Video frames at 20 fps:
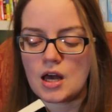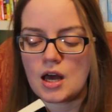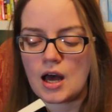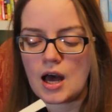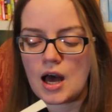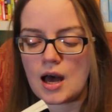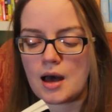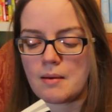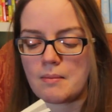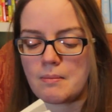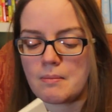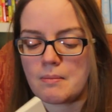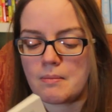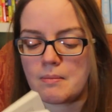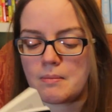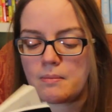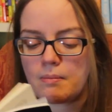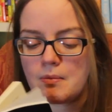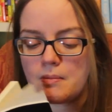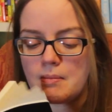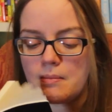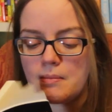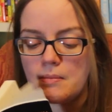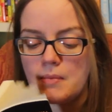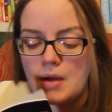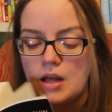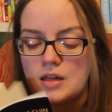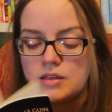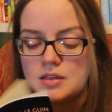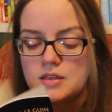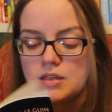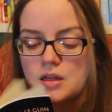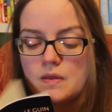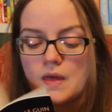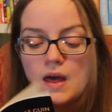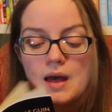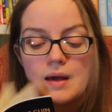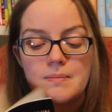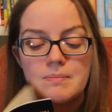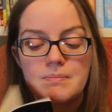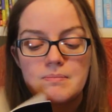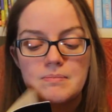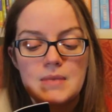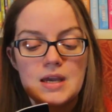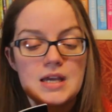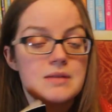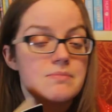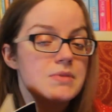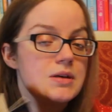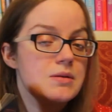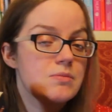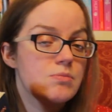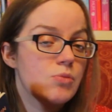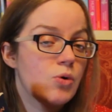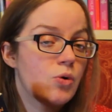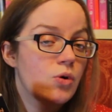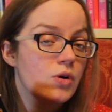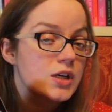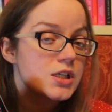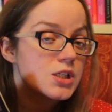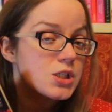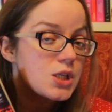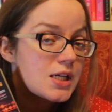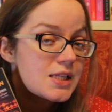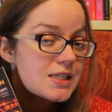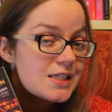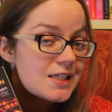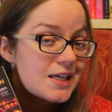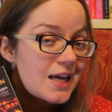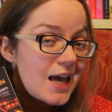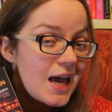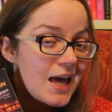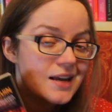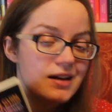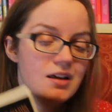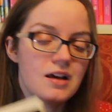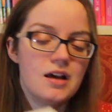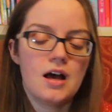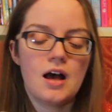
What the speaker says: And so that made me more interested again.